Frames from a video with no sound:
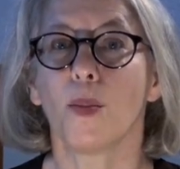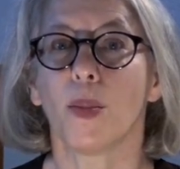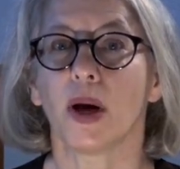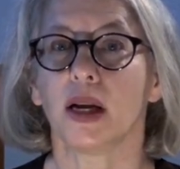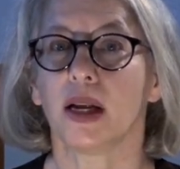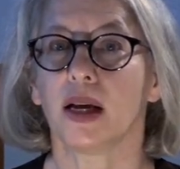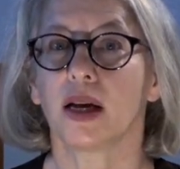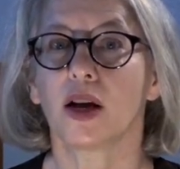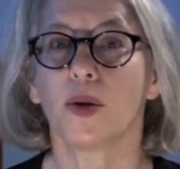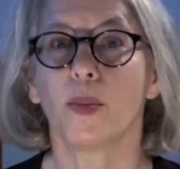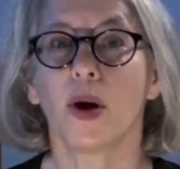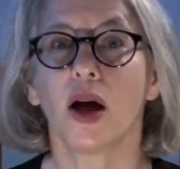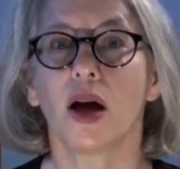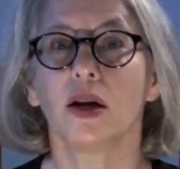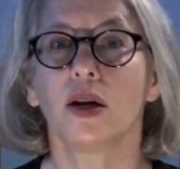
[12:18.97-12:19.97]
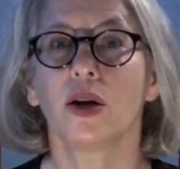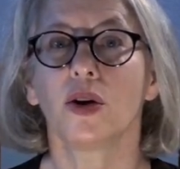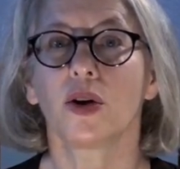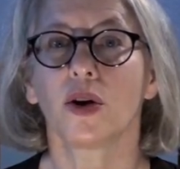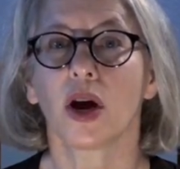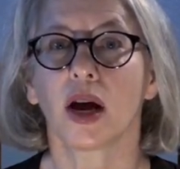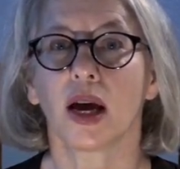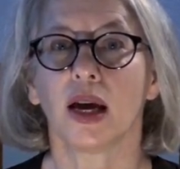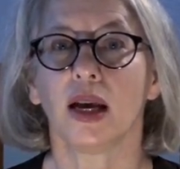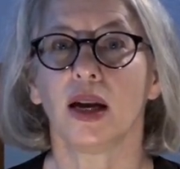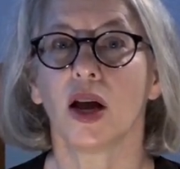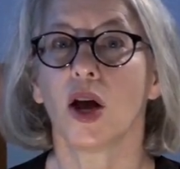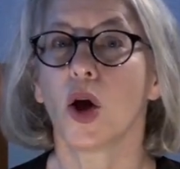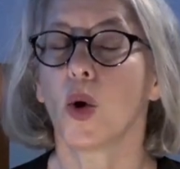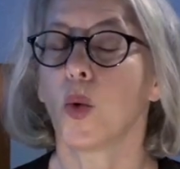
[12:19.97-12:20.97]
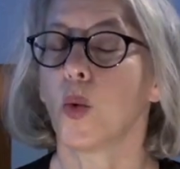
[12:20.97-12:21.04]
But Ichabod Crane